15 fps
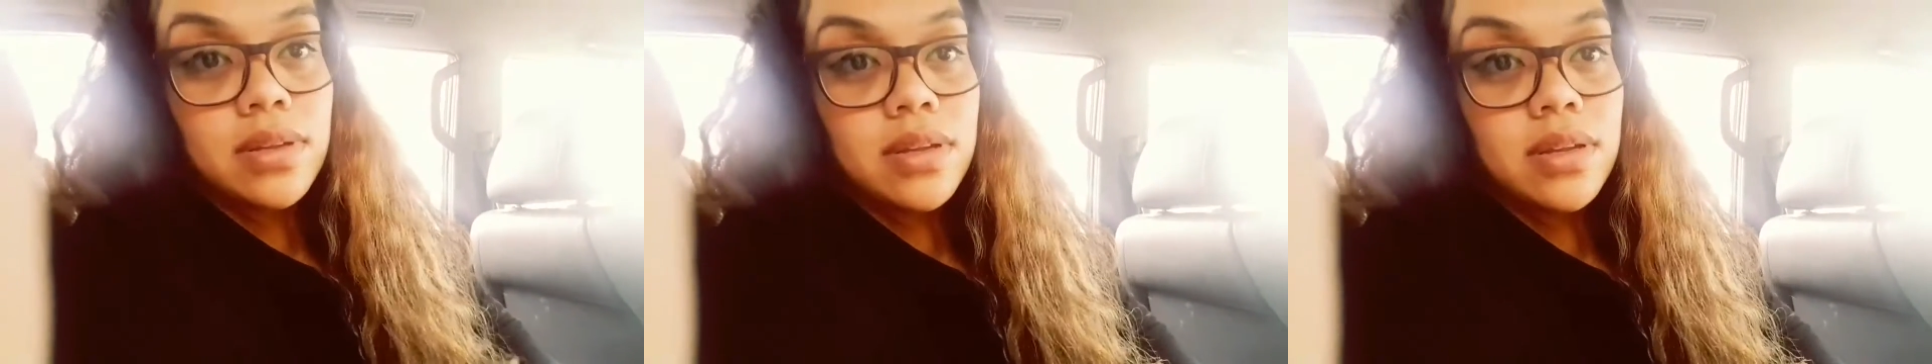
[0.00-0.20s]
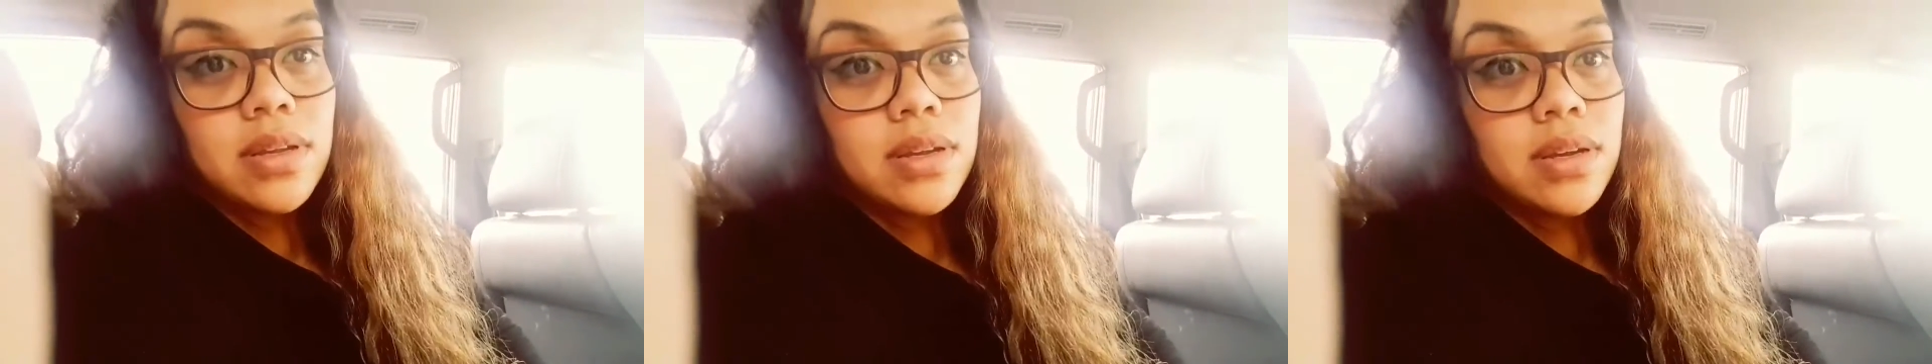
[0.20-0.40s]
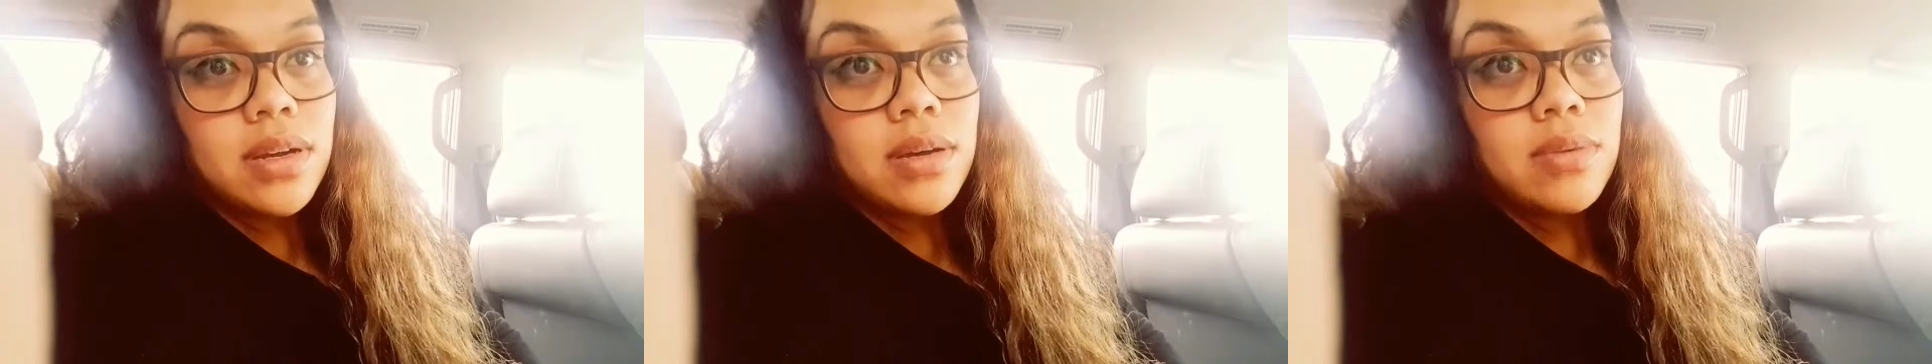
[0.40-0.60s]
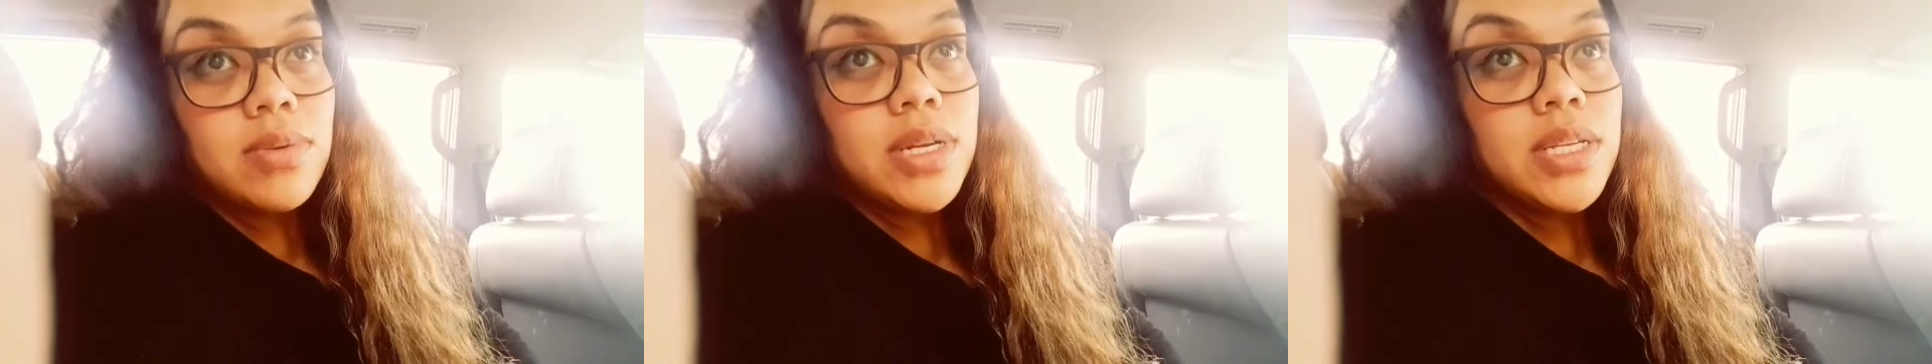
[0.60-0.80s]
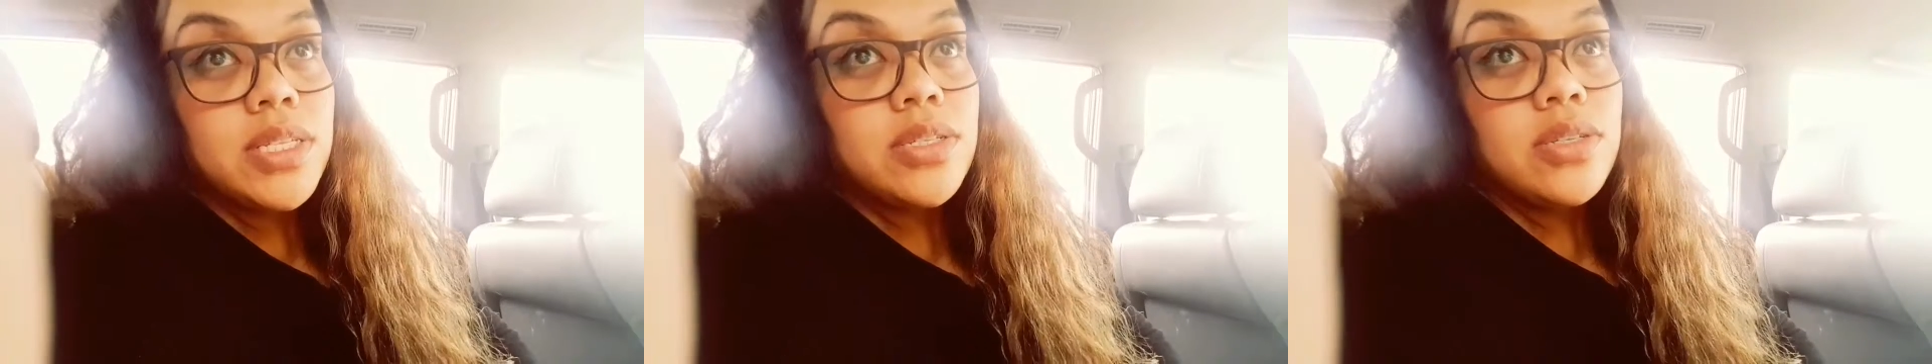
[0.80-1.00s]
wanting
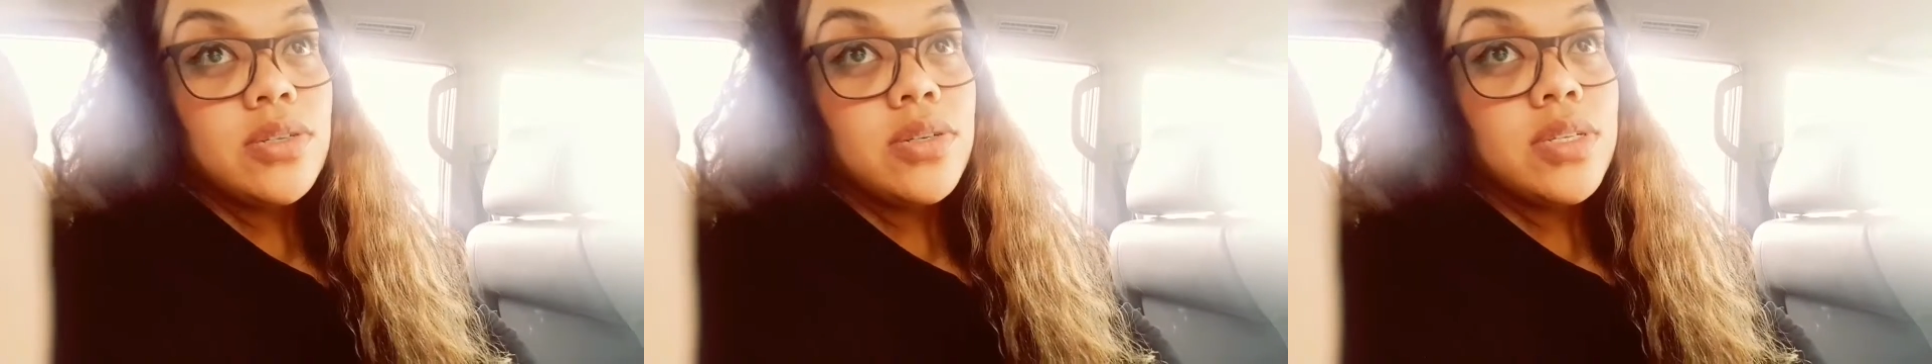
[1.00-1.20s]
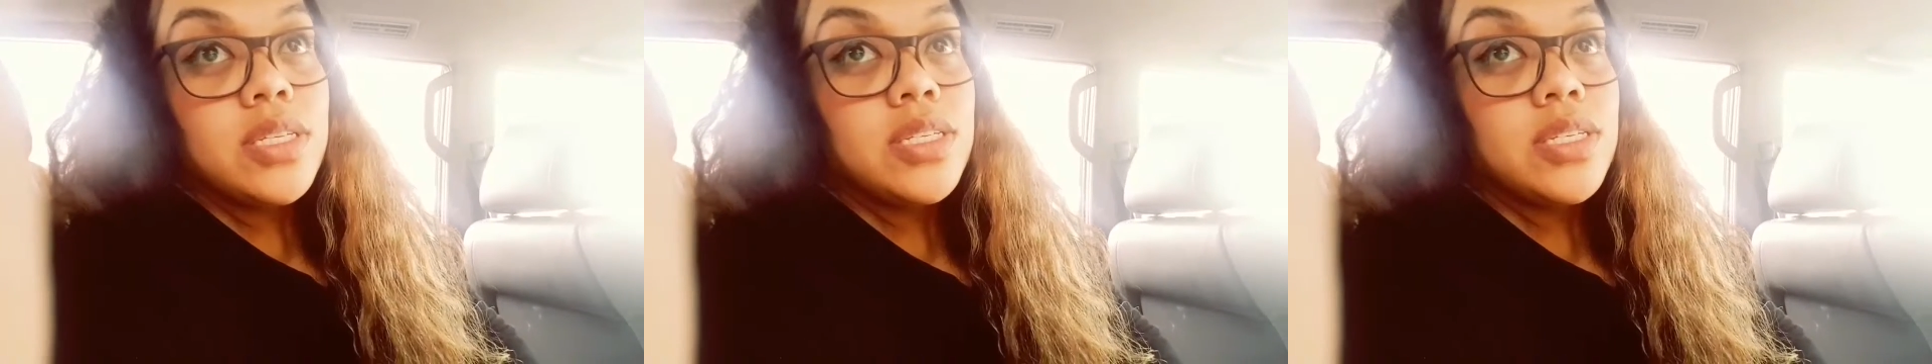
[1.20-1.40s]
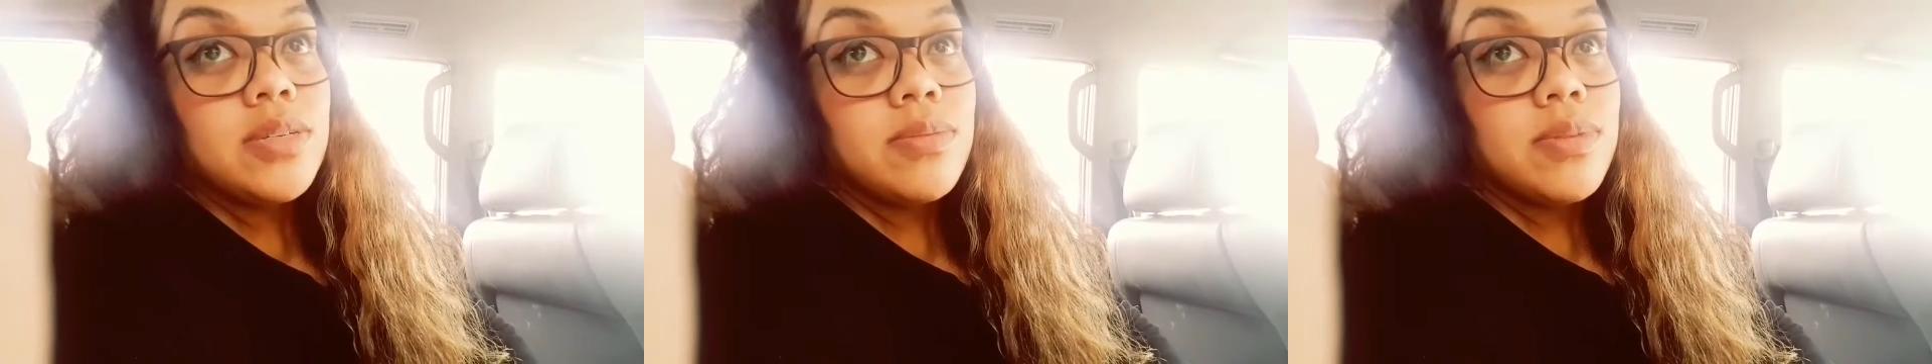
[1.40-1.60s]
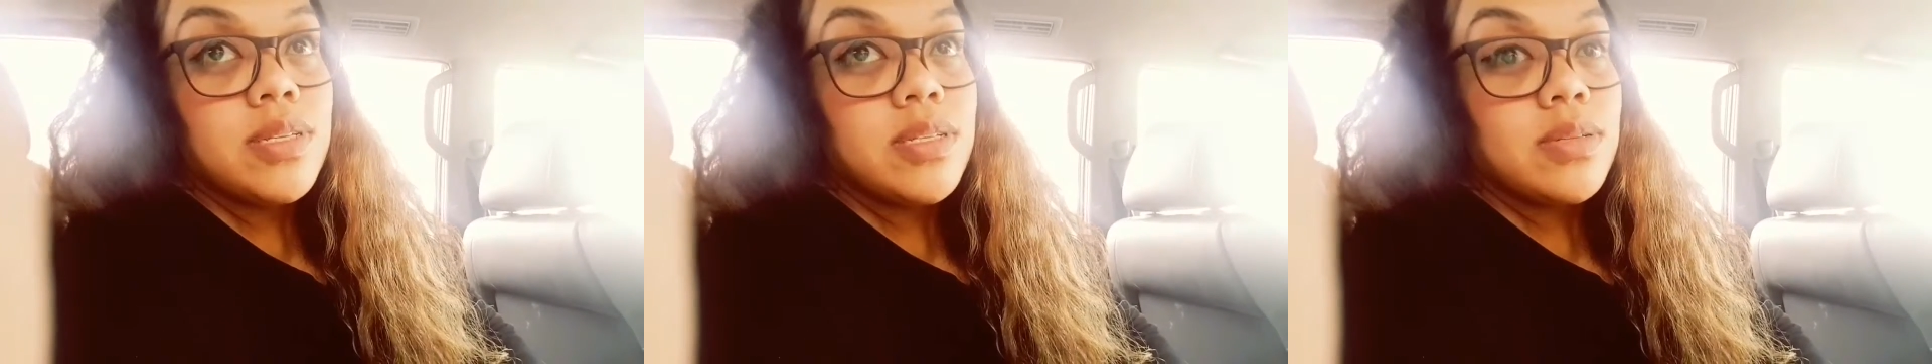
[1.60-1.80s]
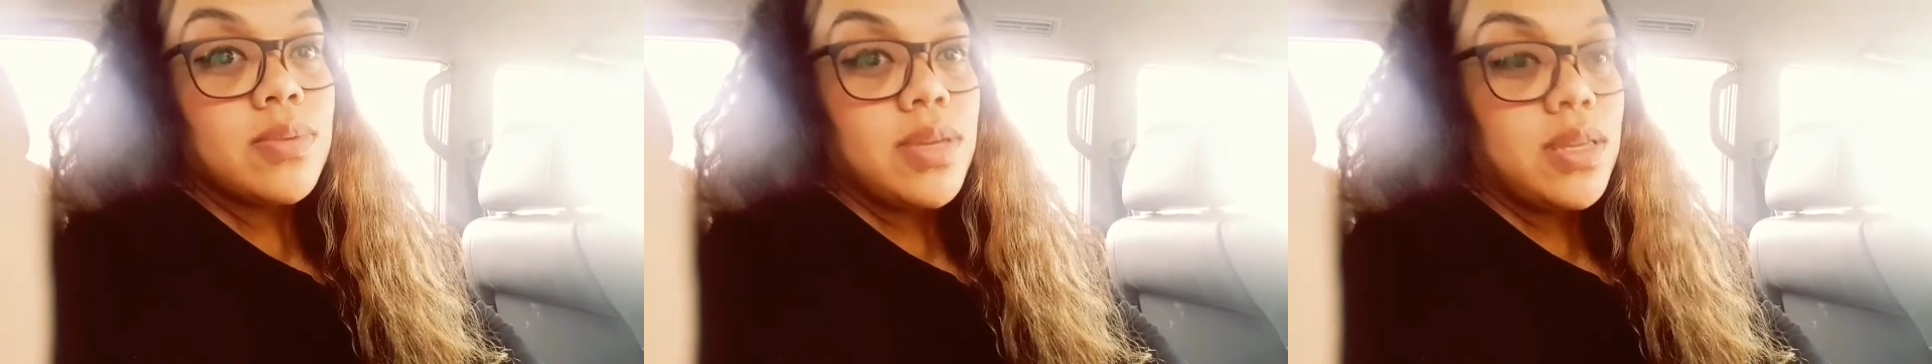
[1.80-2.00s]
to join the gym this
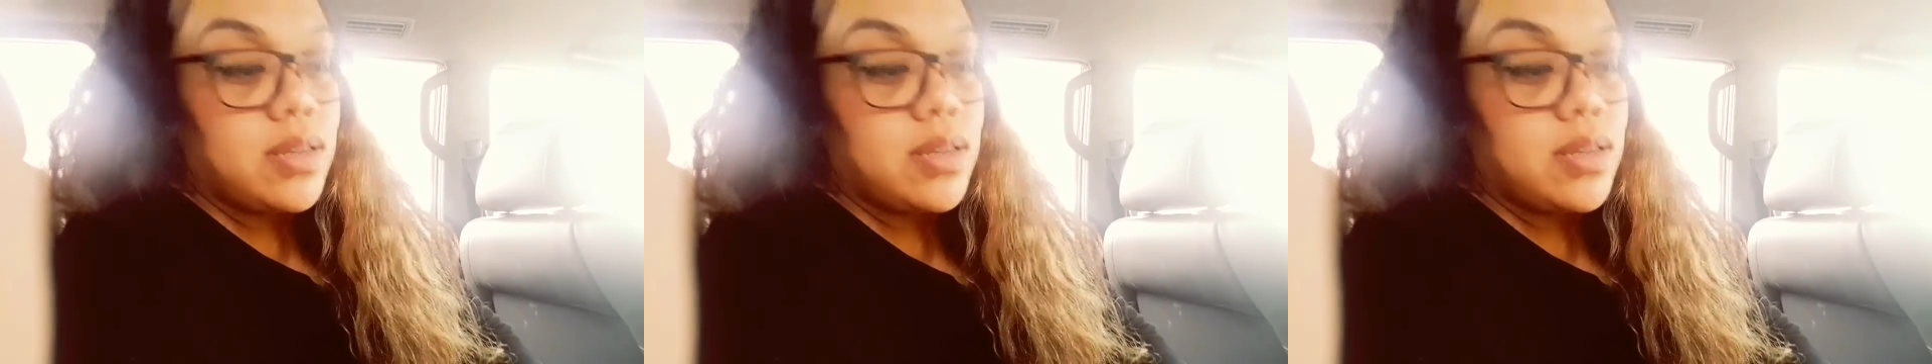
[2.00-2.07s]
week,